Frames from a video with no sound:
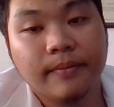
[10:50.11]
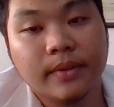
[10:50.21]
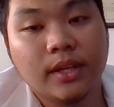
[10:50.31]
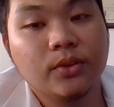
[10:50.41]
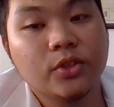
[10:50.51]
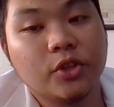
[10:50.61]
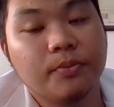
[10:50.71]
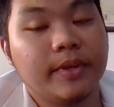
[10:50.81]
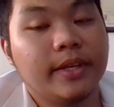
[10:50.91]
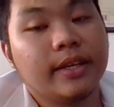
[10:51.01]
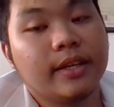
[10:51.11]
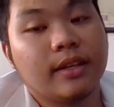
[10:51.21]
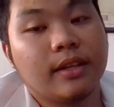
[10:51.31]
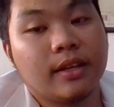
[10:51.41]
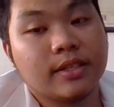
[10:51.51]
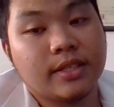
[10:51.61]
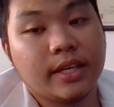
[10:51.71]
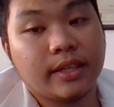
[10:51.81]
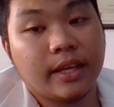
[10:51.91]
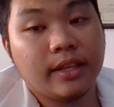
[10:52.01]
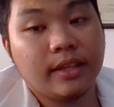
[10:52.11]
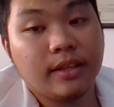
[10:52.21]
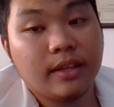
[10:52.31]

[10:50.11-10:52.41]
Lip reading: the tooth should be luxated.